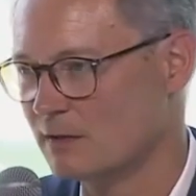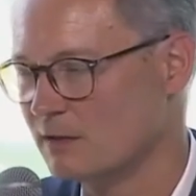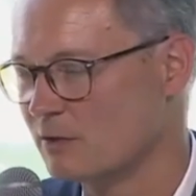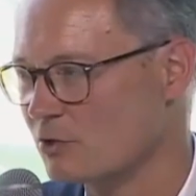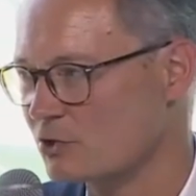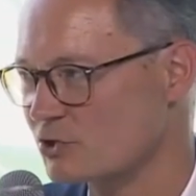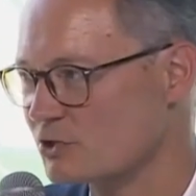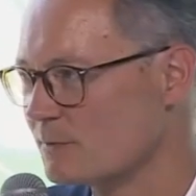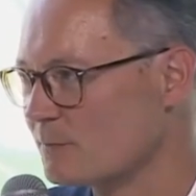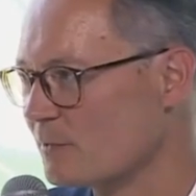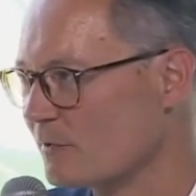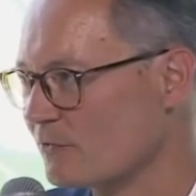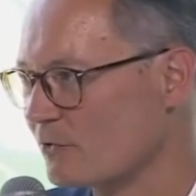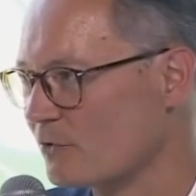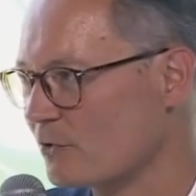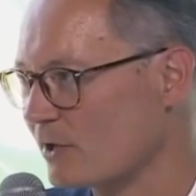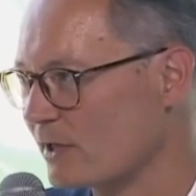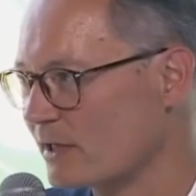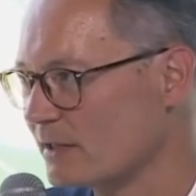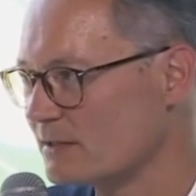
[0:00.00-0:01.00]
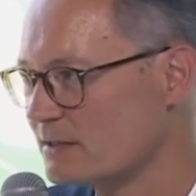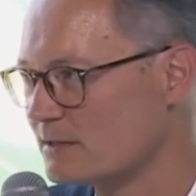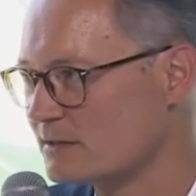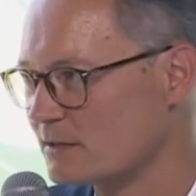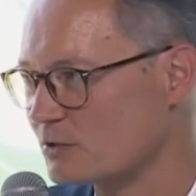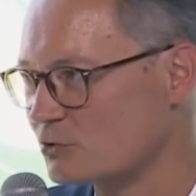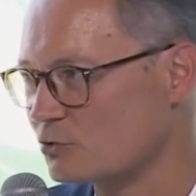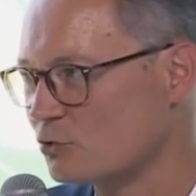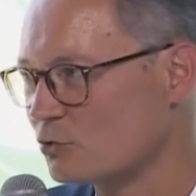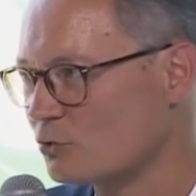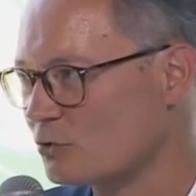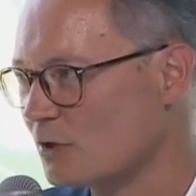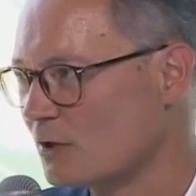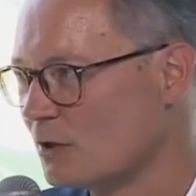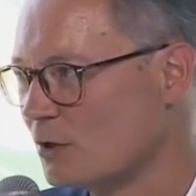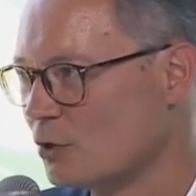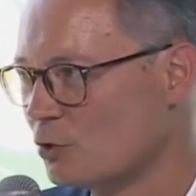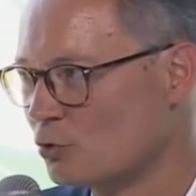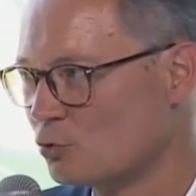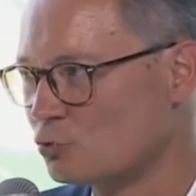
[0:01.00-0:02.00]
leadership of an organization,
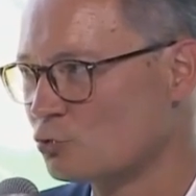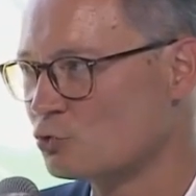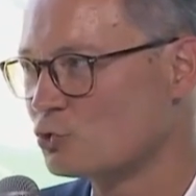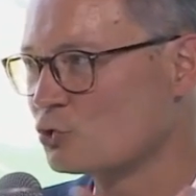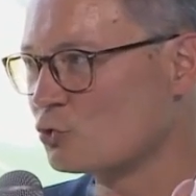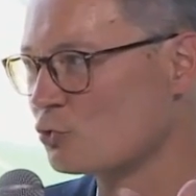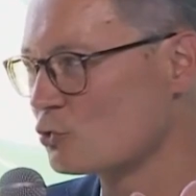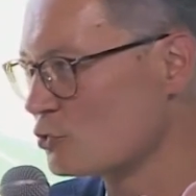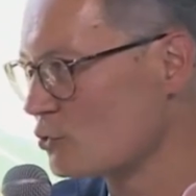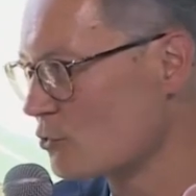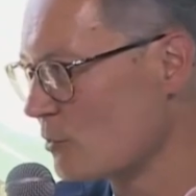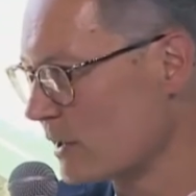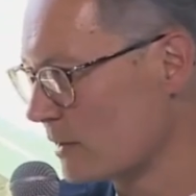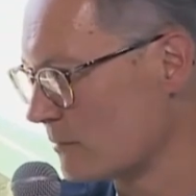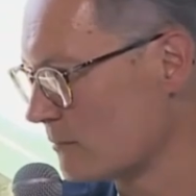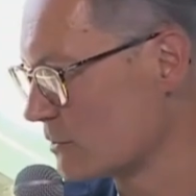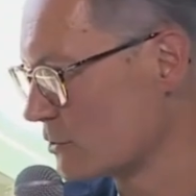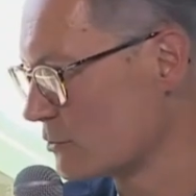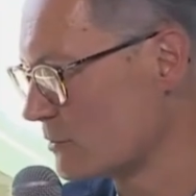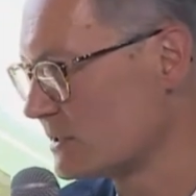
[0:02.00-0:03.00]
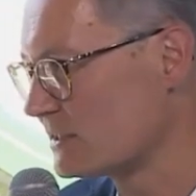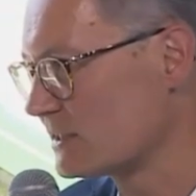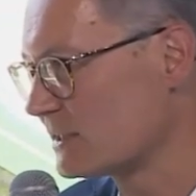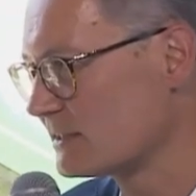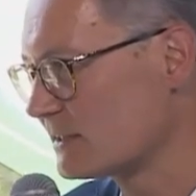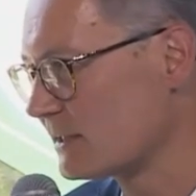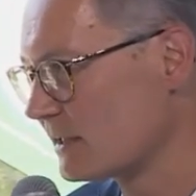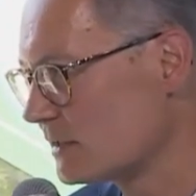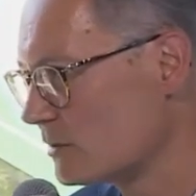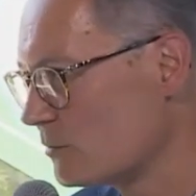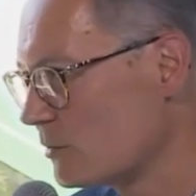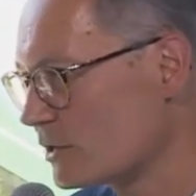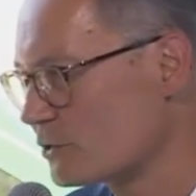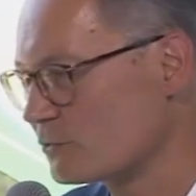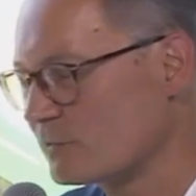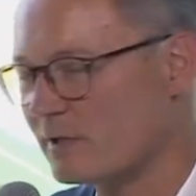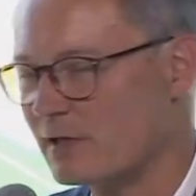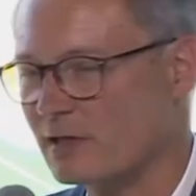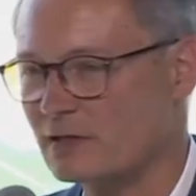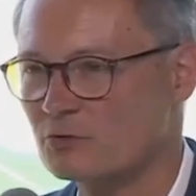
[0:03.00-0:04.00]
to show the way. So it's exactly
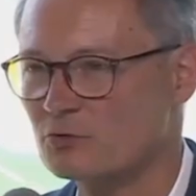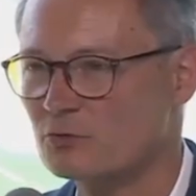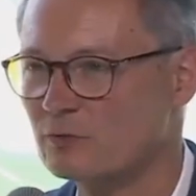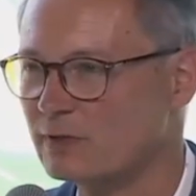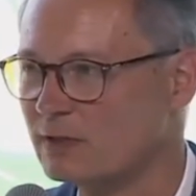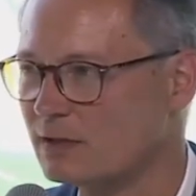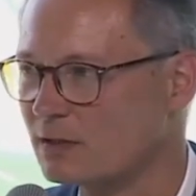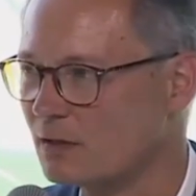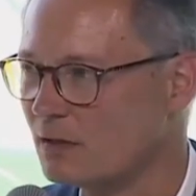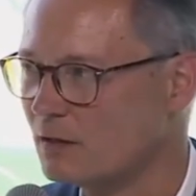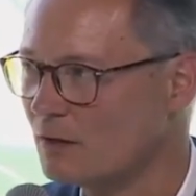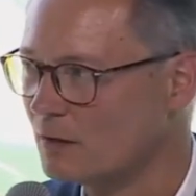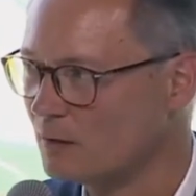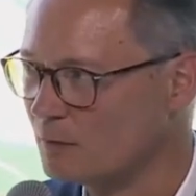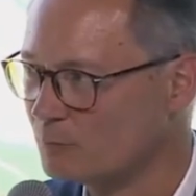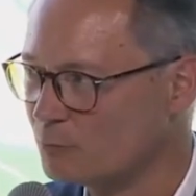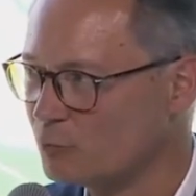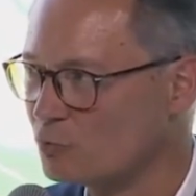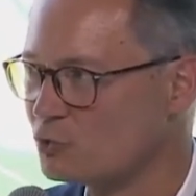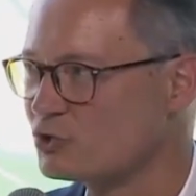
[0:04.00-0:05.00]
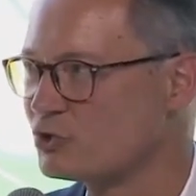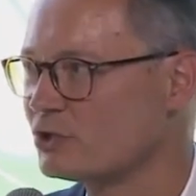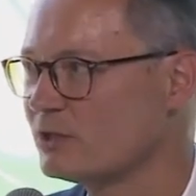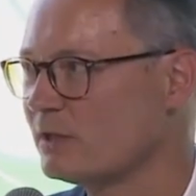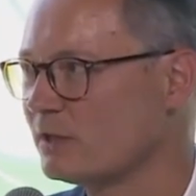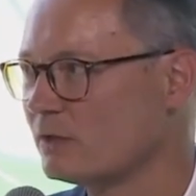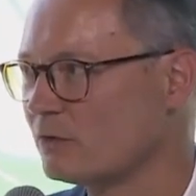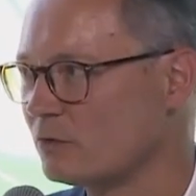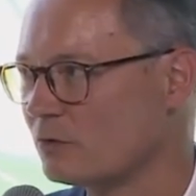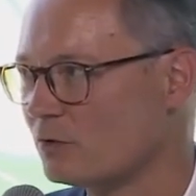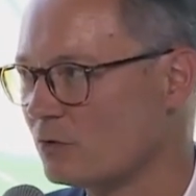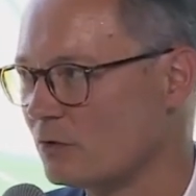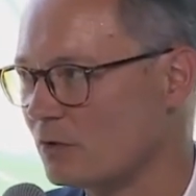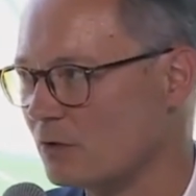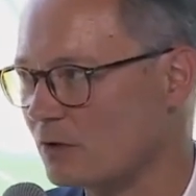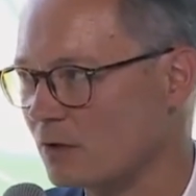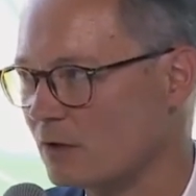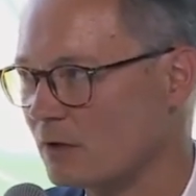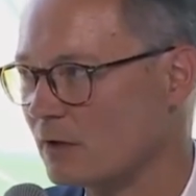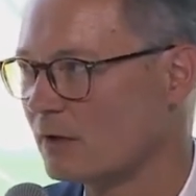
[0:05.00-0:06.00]
what we are doing. Pushing, you know,
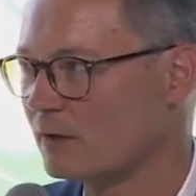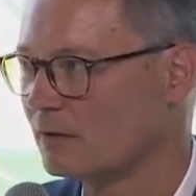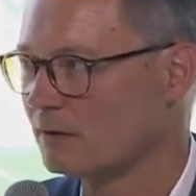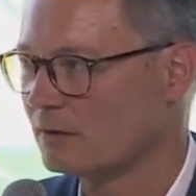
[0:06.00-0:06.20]
our